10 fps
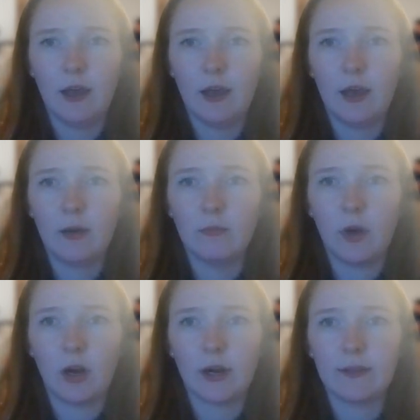
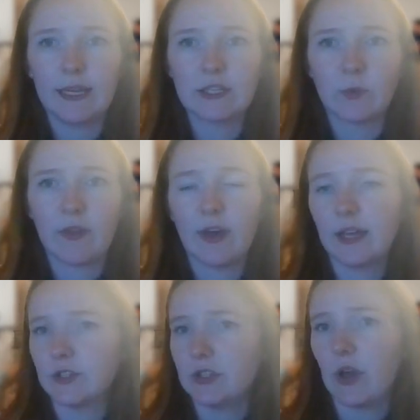RLAs with
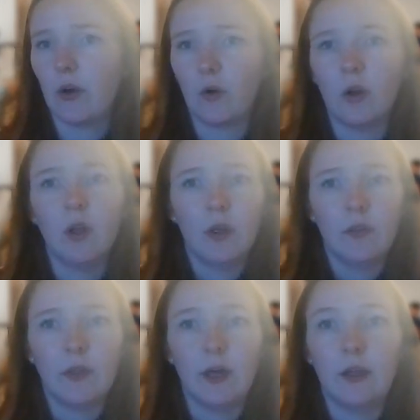us. So
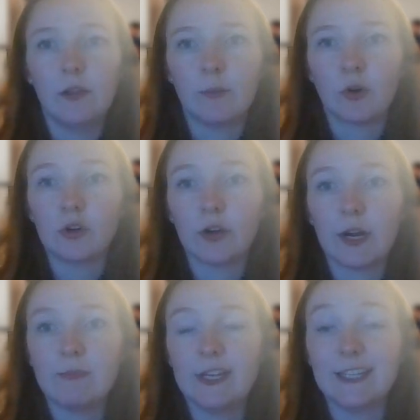the
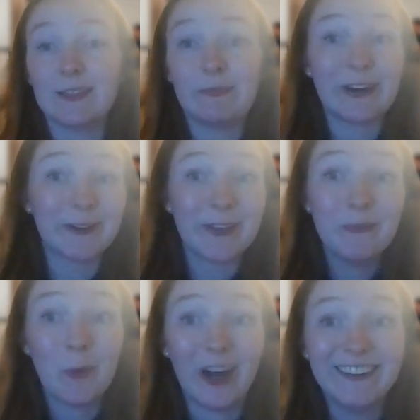program is bigger
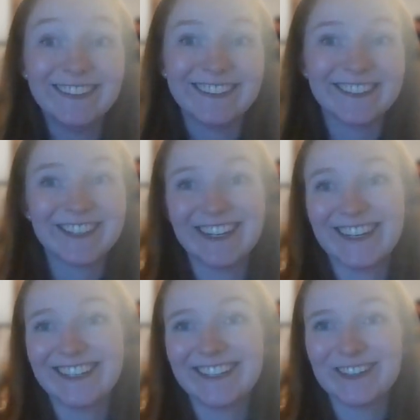than one. There's
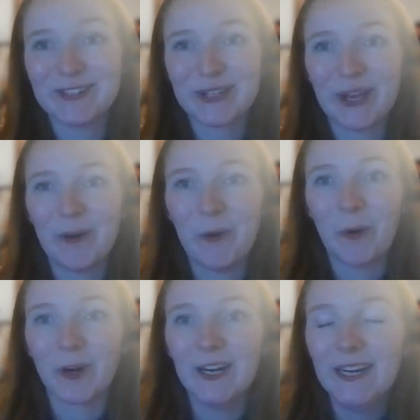a
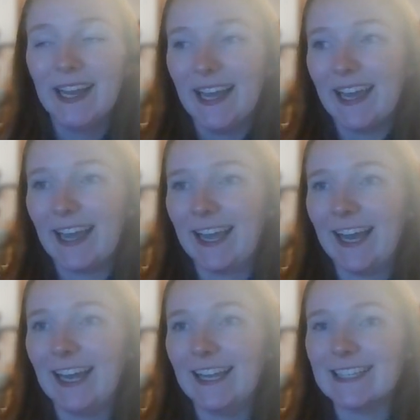cohort,
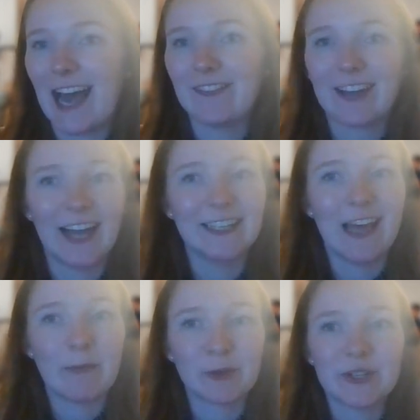and I've gotten
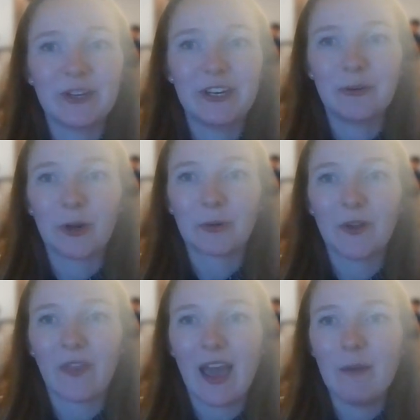an opportunity to work
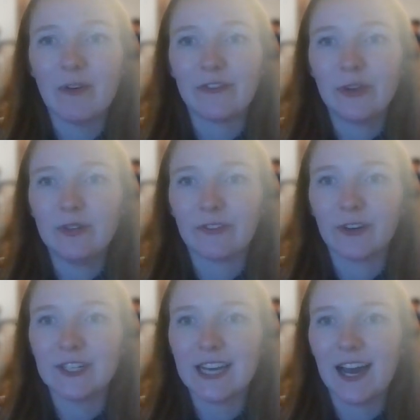with them a few
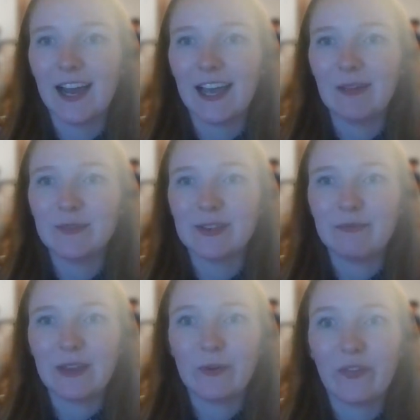different times and
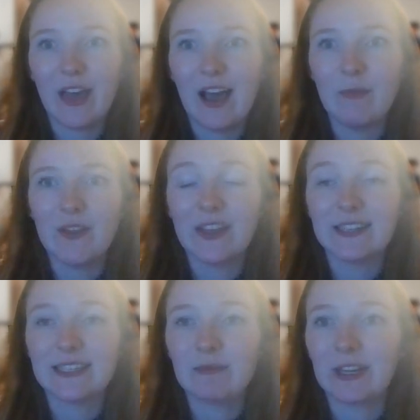meet with them, and they
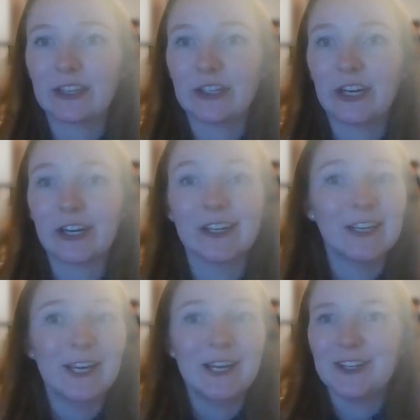seem like they're
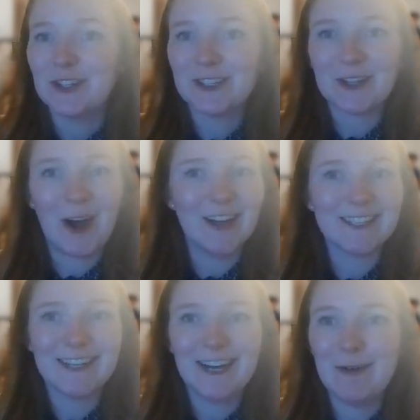just
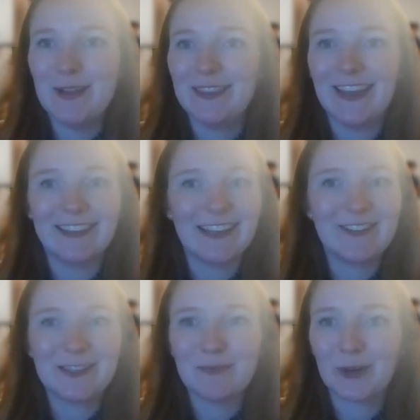awesome and
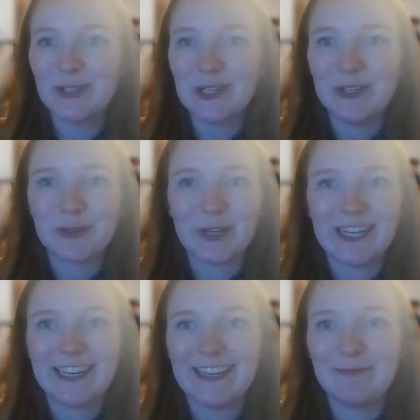living the Mercy
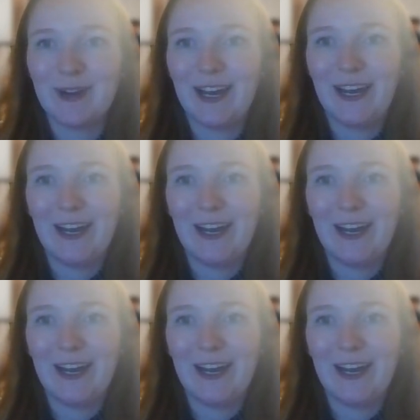dream.